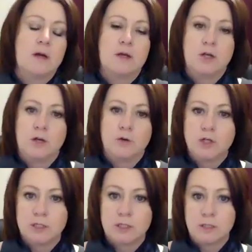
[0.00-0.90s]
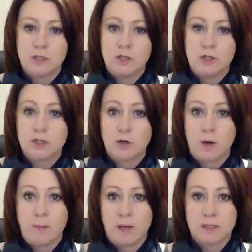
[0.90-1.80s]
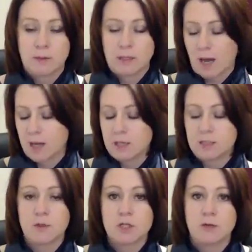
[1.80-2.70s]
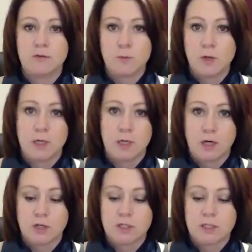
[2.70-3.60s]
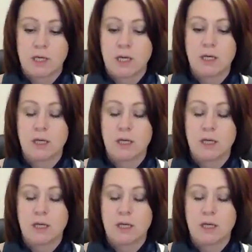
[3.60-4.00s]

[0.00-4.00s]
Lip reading: You just don't want to mess with that, especially if you're putting it on your skin.